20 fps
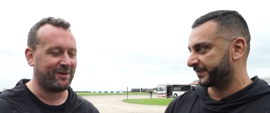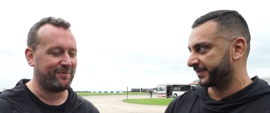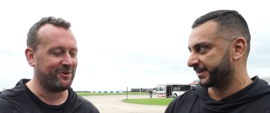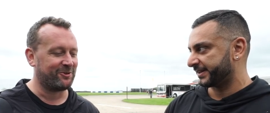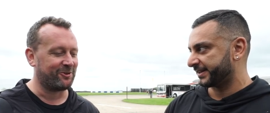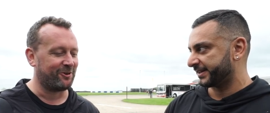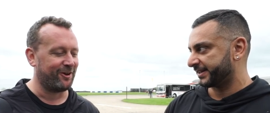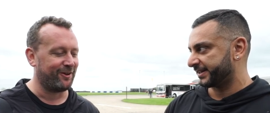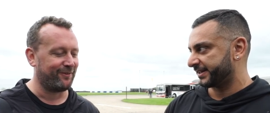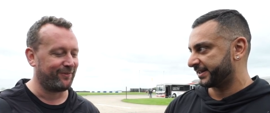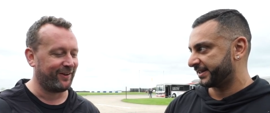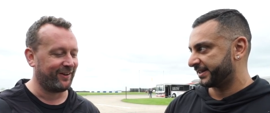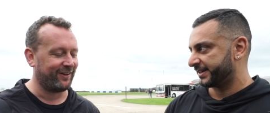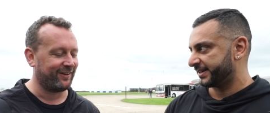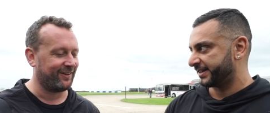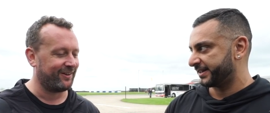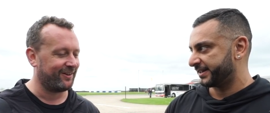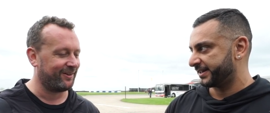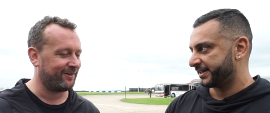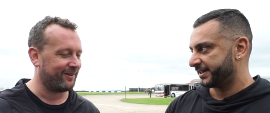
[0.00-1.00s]
Speaker 1: they'll be driving
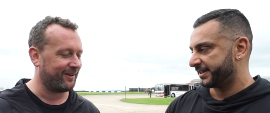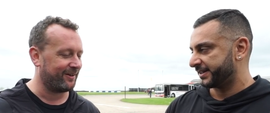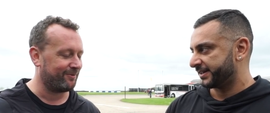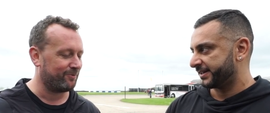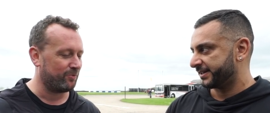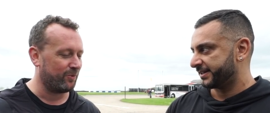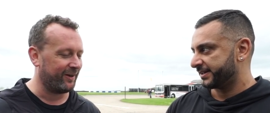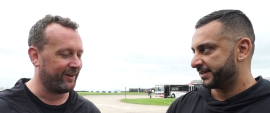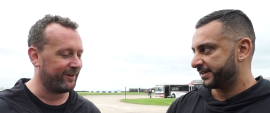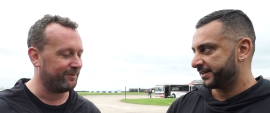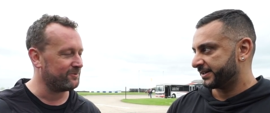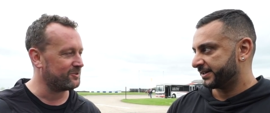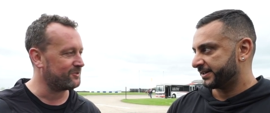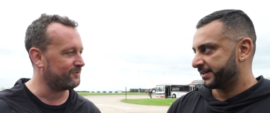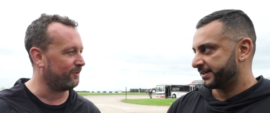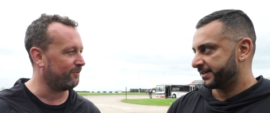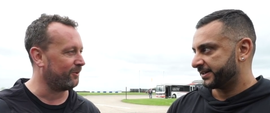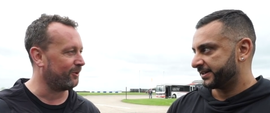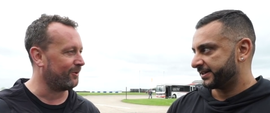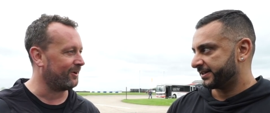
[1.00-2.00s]
a Williams
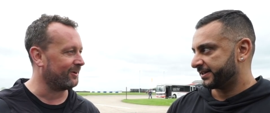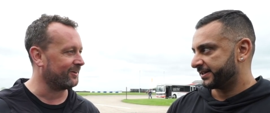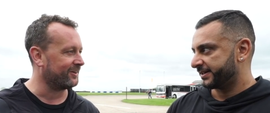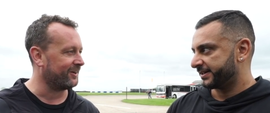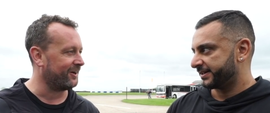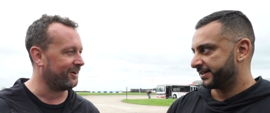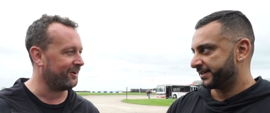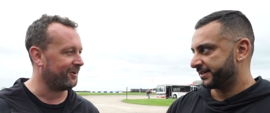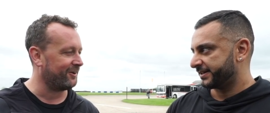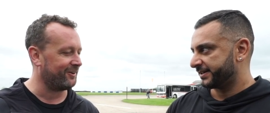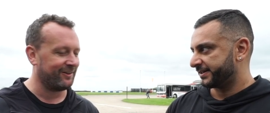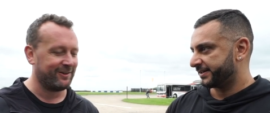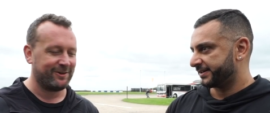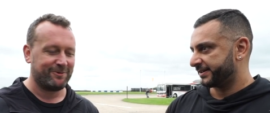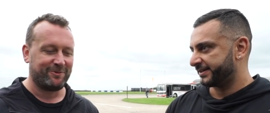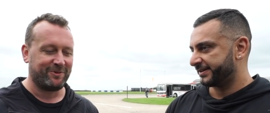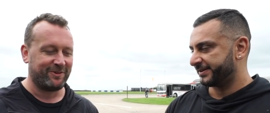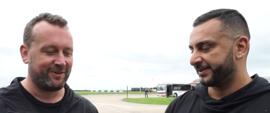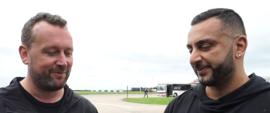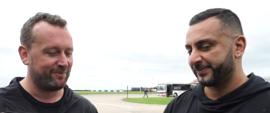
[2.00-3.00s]
Formula One car
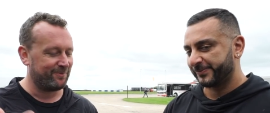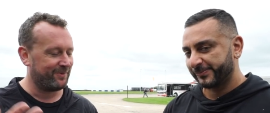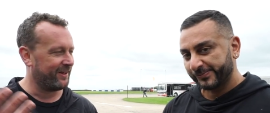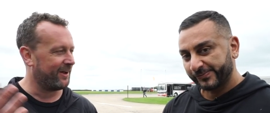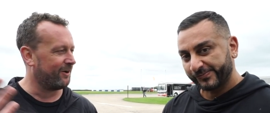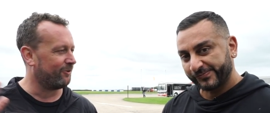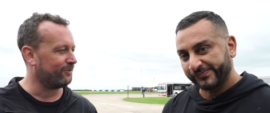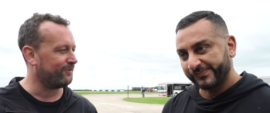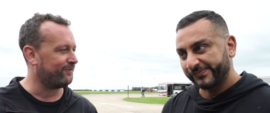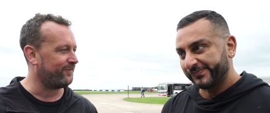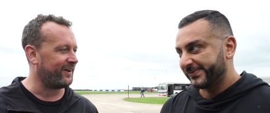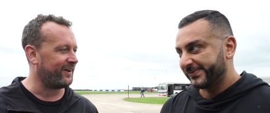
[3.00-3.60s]
with the old